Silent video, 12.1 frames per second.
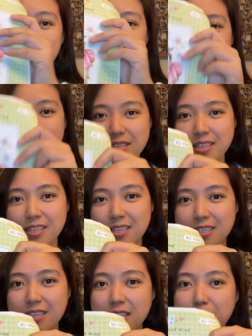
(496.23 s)
using
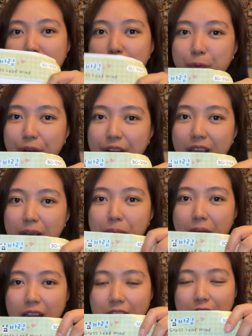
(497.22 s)
this as my working
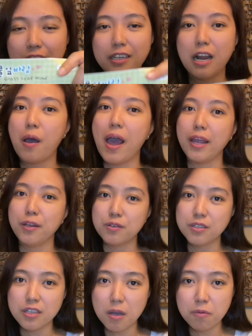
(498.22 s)
pattern. Now, I know
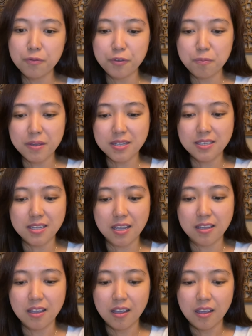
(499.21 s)
some of you may
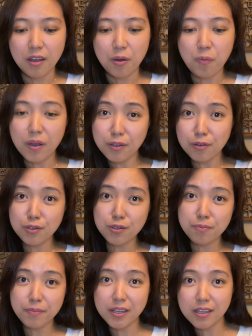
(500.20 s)
say, why don't
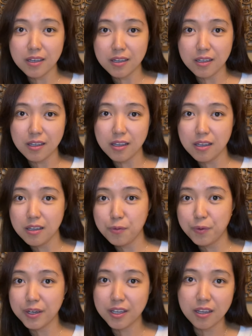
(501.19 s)
you make a
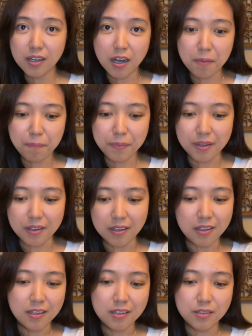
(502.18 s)
working
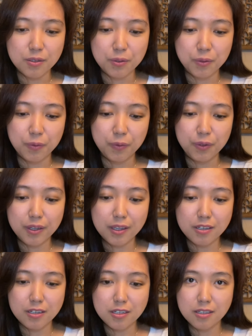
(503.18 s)
copy so you
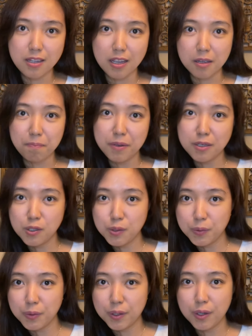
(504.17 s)
can just take a
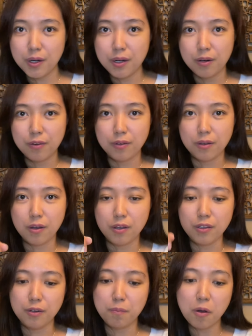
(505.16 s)
picture
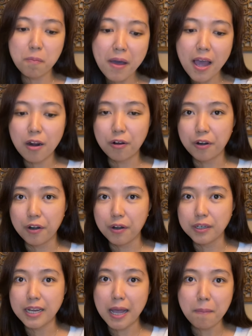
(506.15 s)
on your mobile
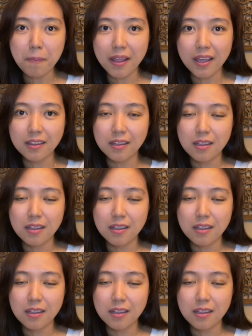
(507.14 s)
or tablet?